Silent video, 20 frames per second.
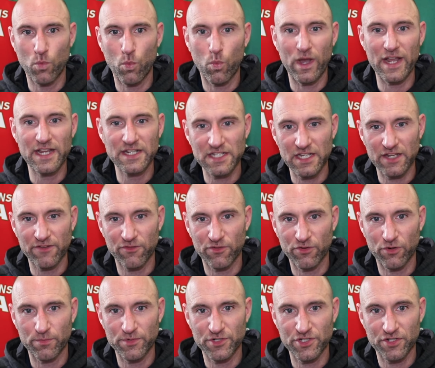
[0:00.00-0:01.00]
waiting for
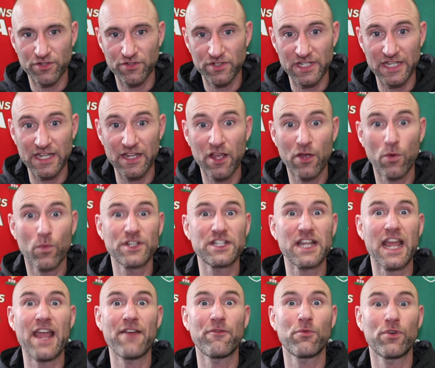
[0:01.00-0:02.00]
an opportunity
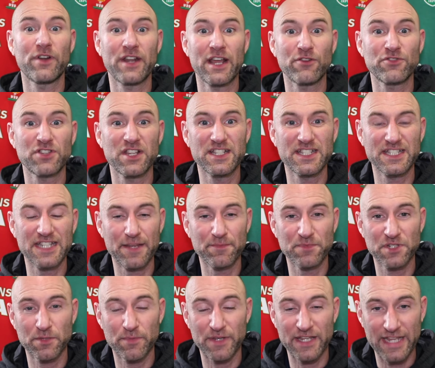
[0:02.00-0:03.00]
which everyone else
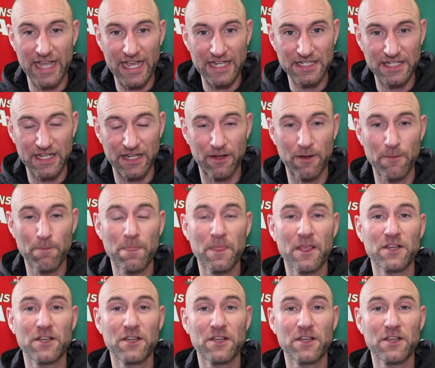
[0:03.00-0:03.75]
seems to be getting.